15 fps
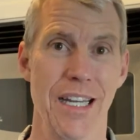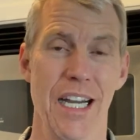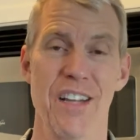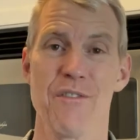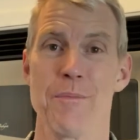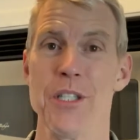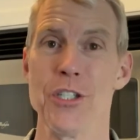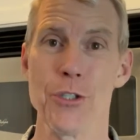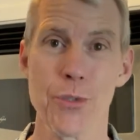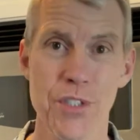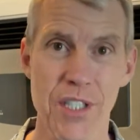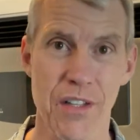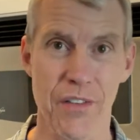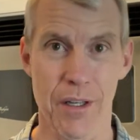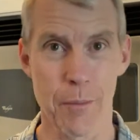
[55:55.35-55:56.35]
and I've been
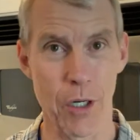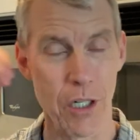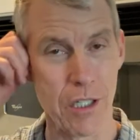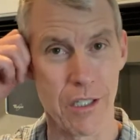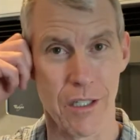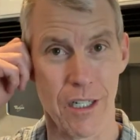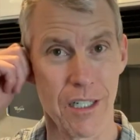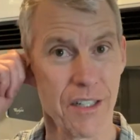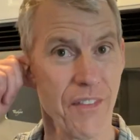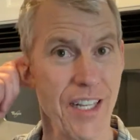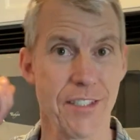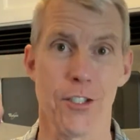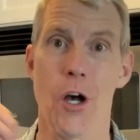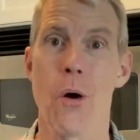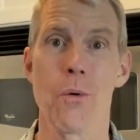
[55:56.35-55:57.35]
using them all along, and
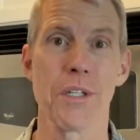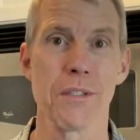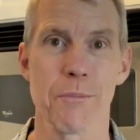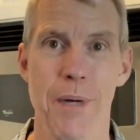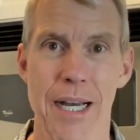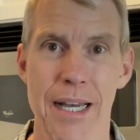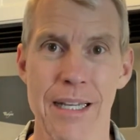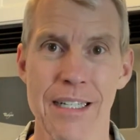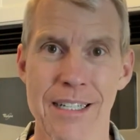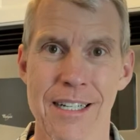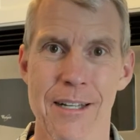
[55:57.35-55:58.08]
that's always my